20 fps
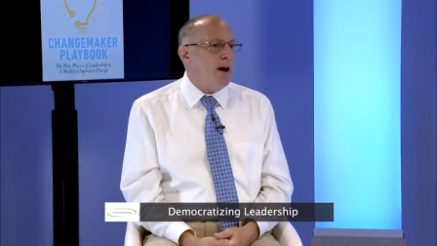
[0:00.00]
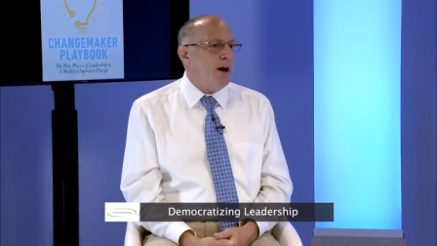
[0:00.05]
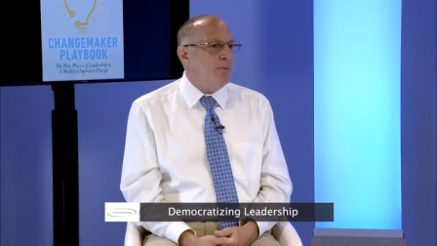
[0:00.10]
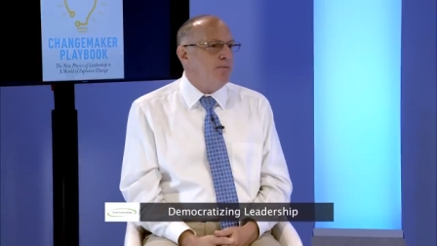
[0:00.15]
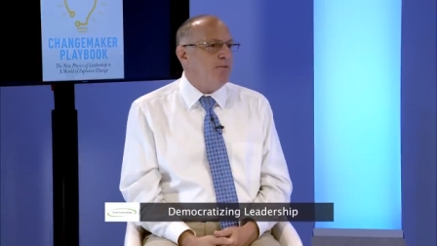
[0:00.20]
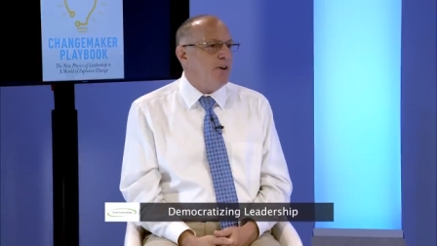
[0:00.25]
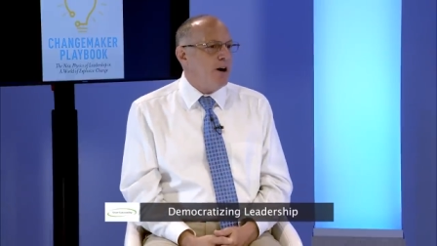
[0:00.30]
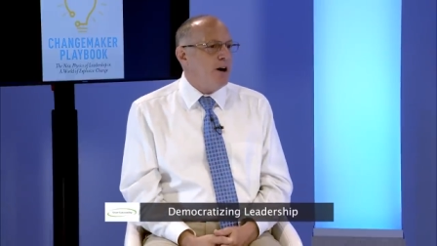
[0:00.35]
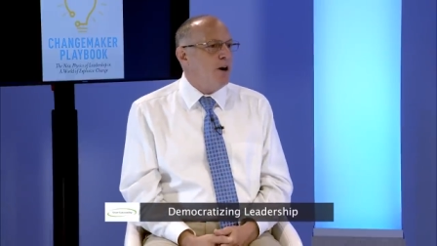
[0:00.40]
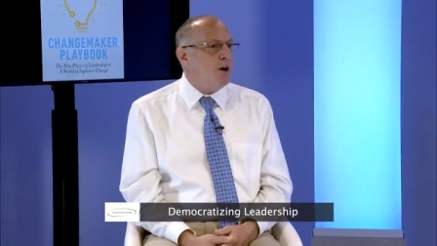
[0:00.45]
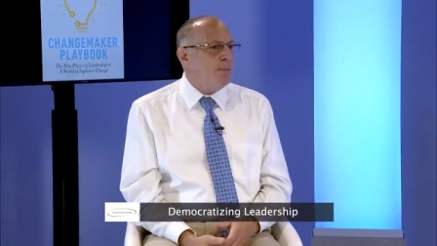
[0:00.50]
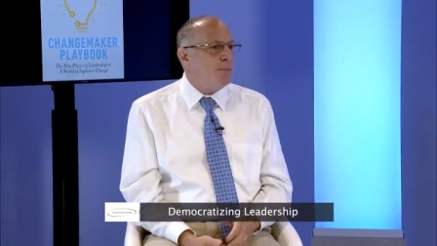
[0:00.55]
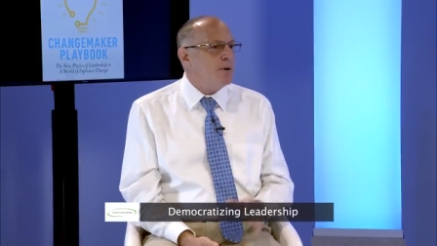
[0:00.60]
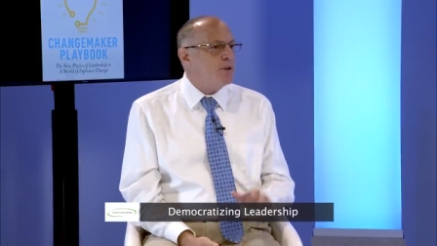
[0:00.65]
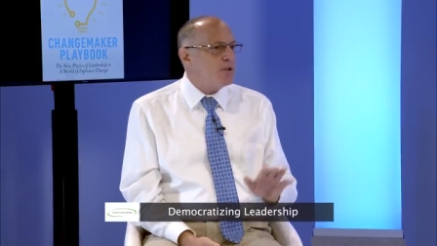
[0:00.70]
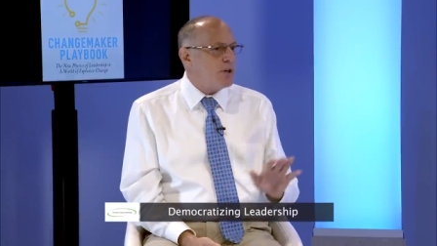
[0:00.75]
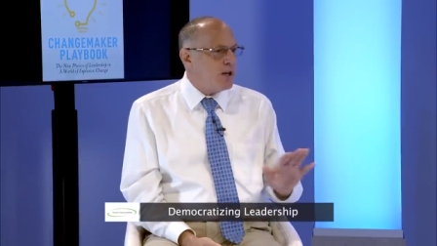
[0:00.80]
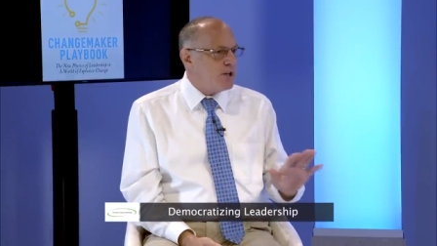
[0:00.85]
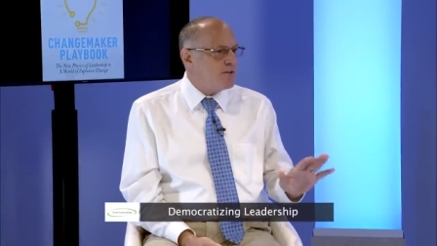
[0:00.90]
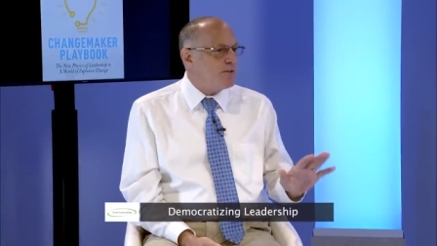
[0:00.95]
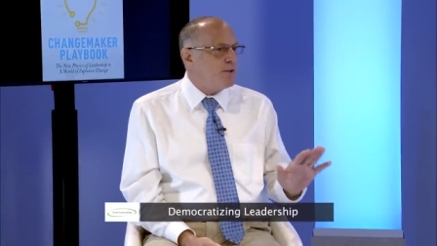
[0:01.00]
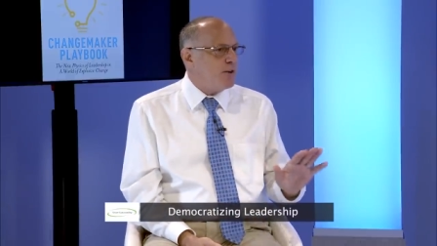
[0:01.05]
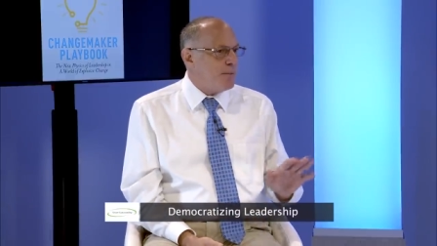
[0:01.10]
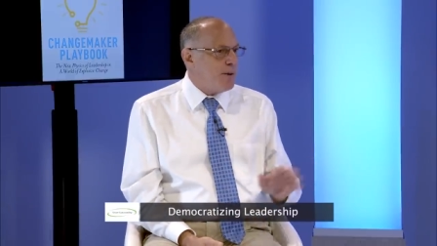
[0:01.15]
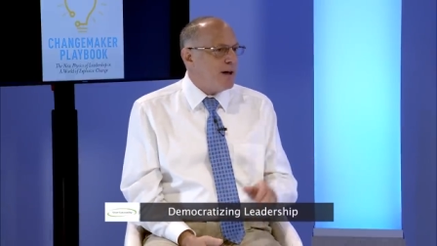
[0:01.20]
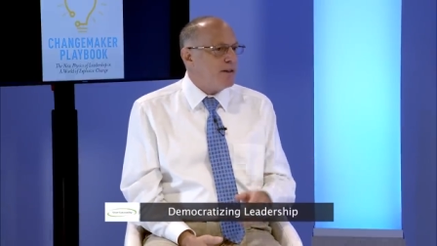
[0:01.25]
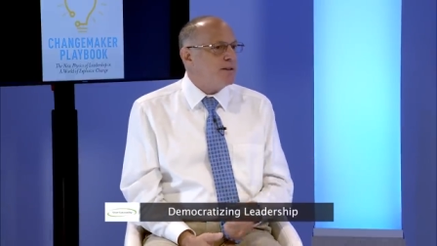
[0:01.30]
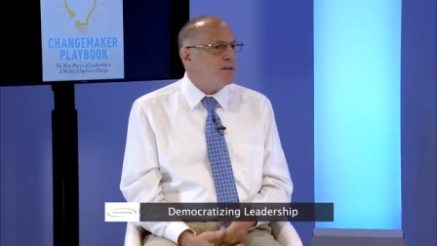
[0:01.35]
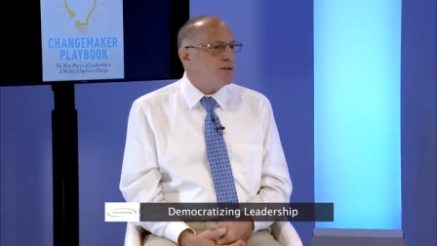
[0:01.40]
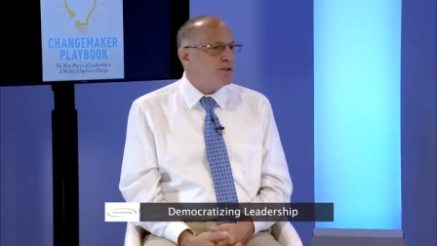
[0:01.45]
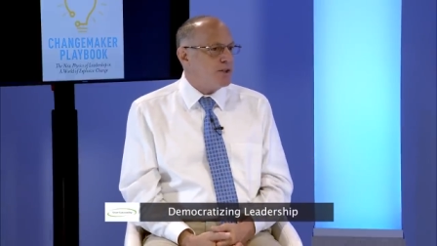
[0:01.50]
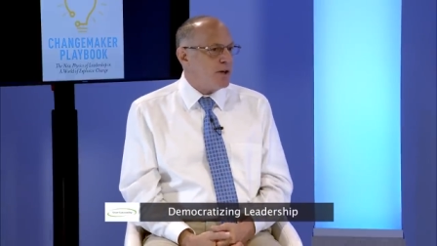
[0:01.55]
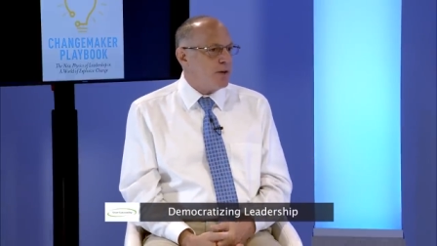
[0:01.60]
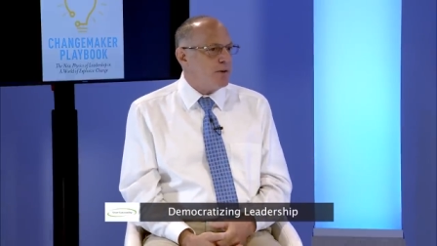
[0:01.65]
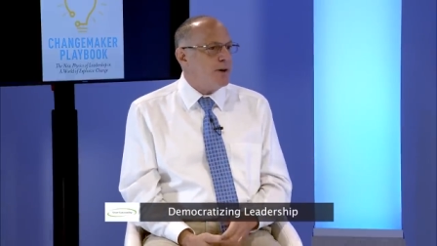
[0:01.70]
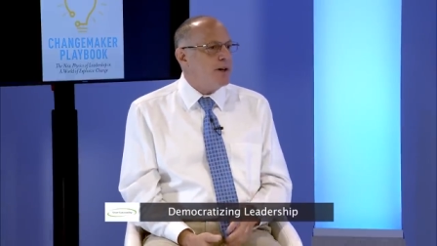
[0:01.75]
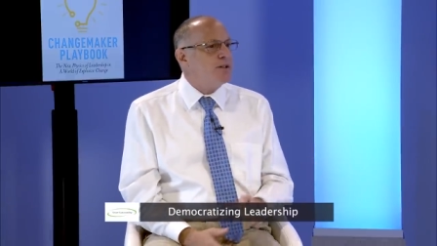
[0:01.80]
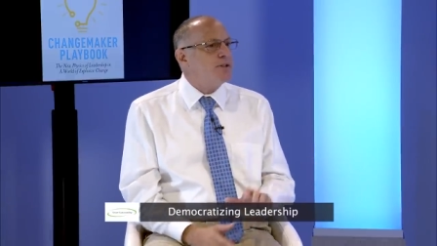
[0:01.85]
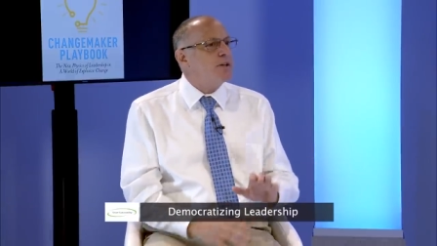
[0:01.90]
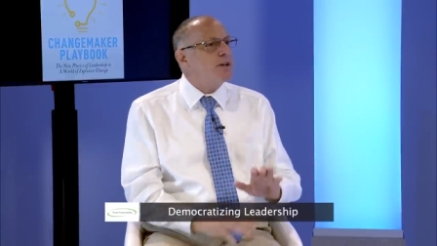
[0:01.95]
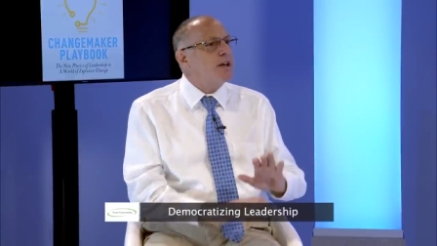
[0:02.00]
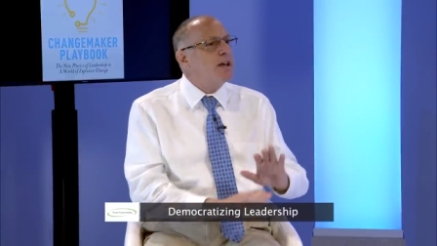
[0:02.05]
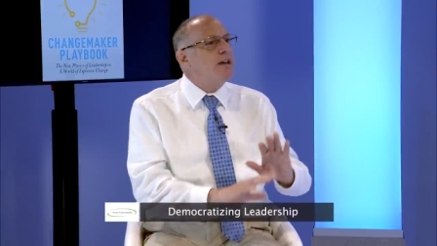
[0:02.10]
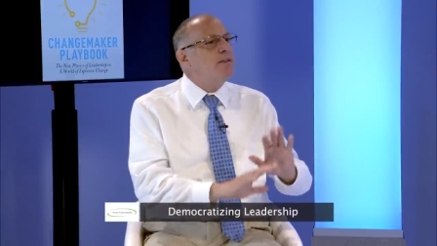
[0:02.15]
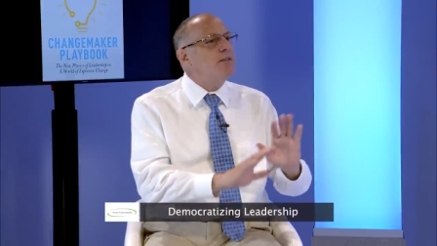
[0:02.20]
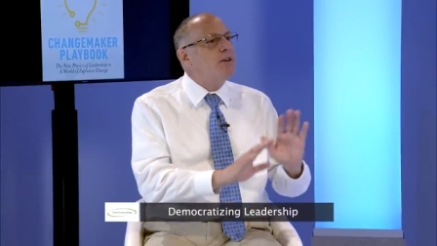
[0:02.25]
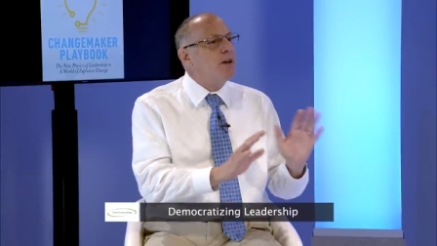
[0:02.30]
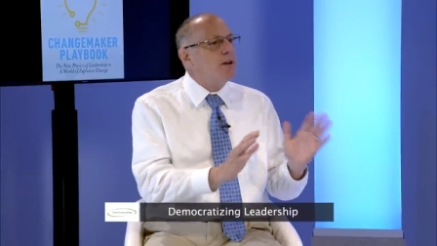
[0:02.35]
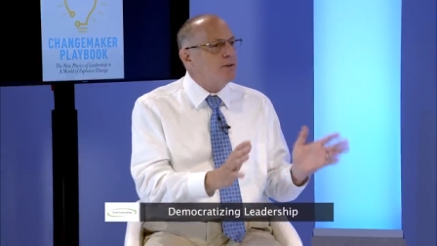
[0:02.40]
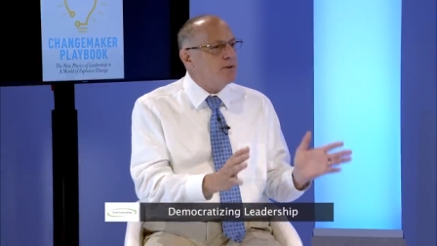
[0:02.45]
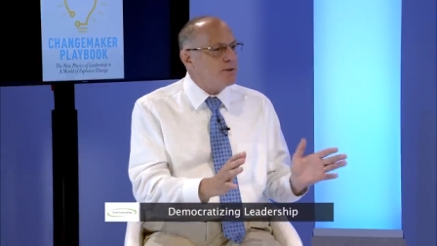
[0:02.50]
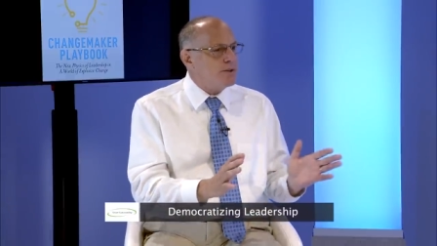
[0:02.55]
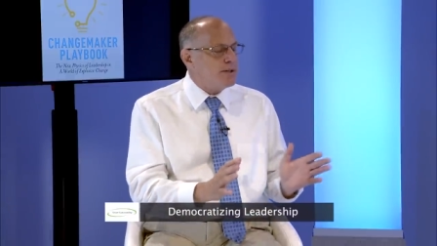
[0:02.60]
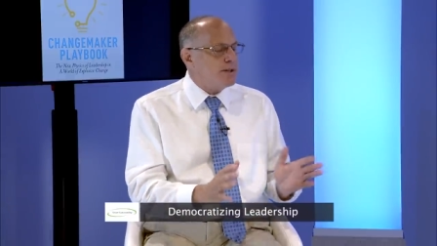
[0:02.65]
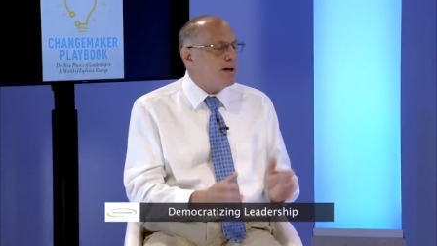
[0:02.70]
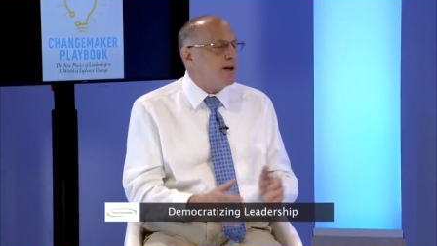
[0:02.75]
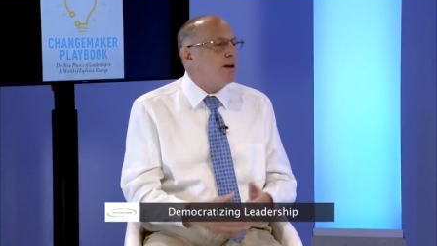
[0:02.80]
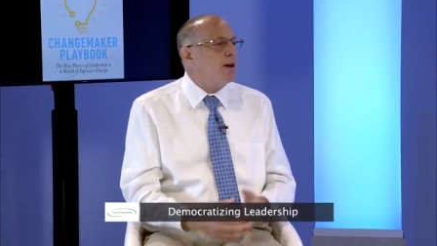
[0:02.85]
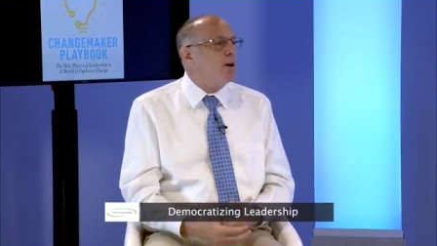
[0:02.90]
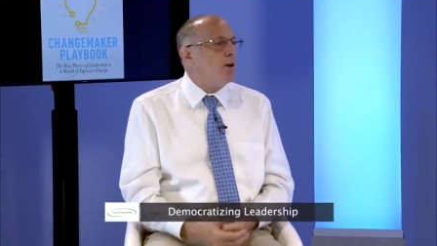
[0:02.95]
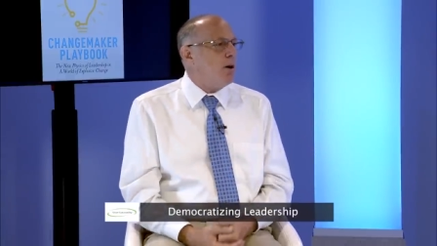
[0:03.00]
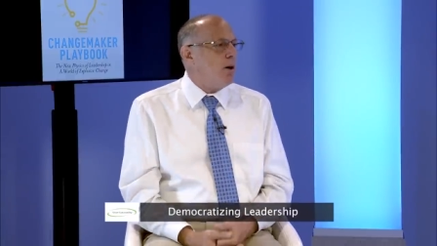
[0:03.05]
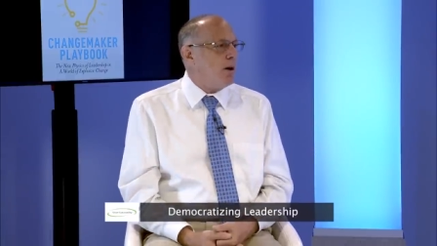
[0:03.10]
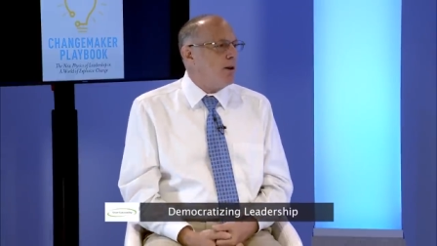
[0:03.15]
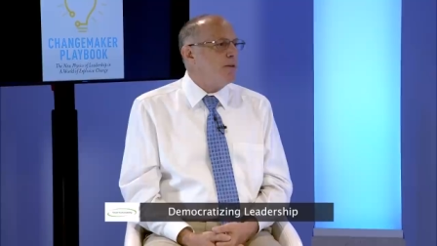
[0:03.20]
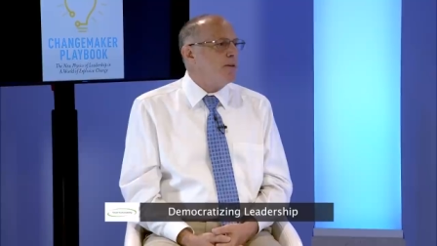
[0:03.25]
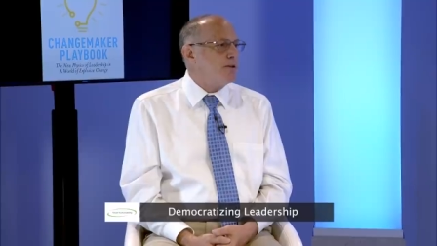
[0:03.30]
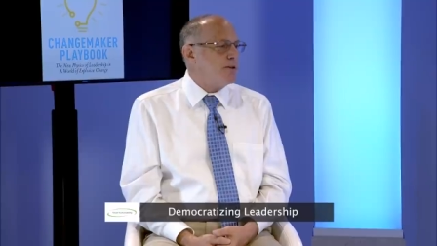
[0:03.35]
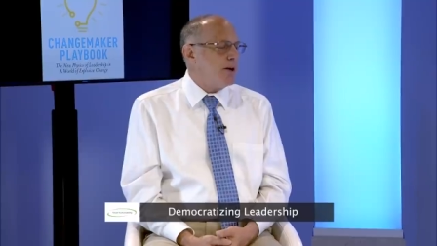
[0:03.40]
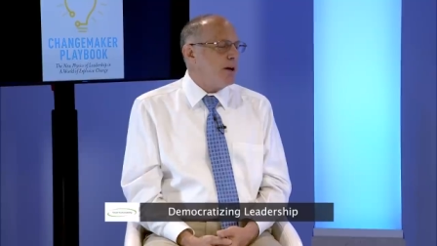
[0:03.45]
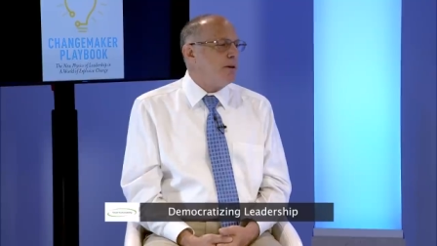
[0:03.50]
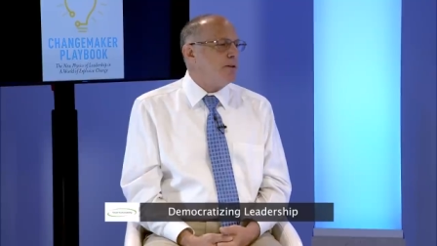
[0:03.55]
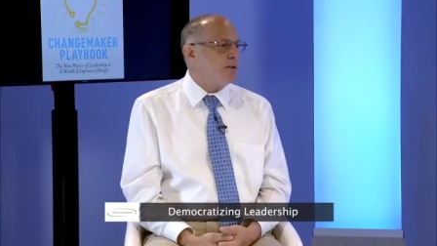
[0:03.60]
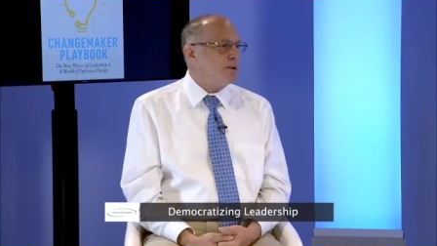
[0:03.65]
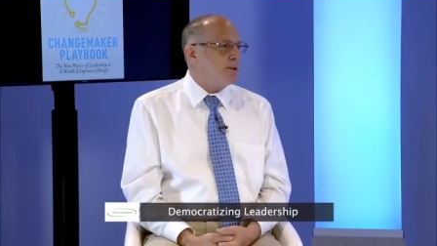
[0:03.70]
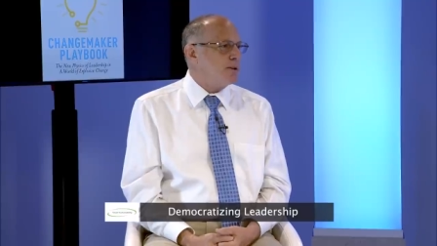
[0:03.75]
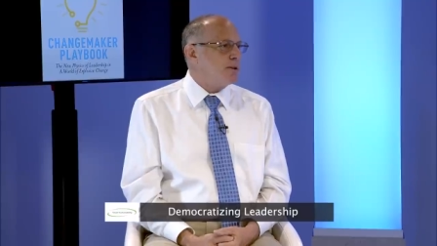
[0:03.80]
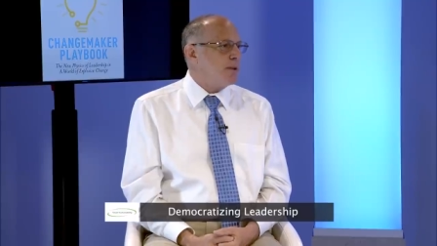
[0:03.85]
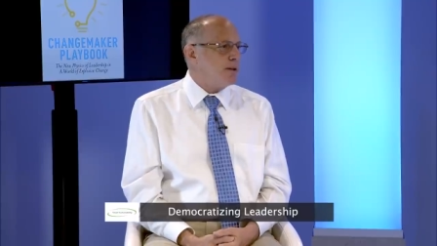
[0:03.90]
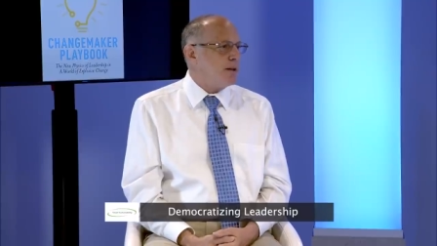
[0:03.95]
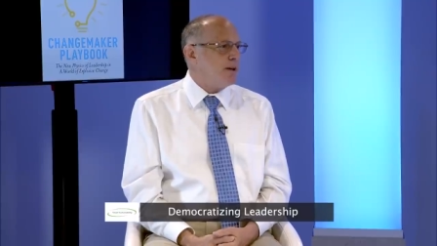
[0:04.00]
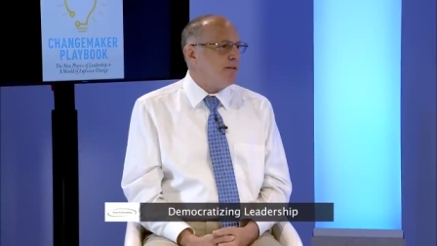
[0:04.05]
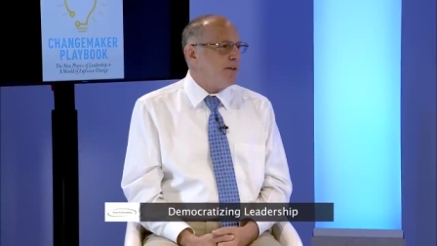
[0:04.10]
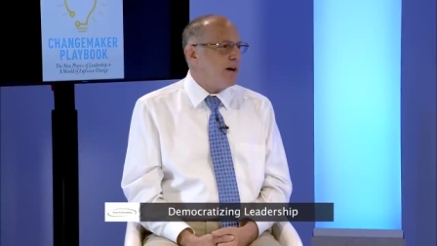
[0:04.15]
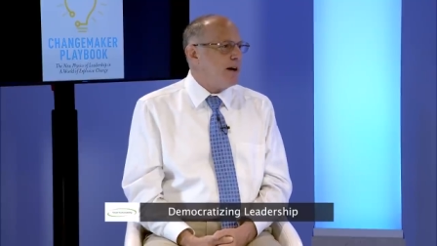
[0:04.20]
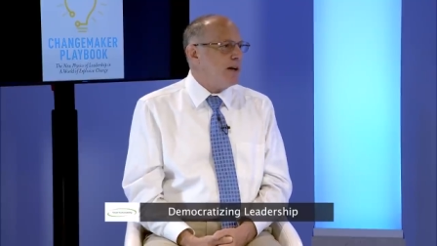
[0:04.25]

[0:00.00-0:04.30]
I'm very hope and changeful about this generation, even understanding all the challenges that they've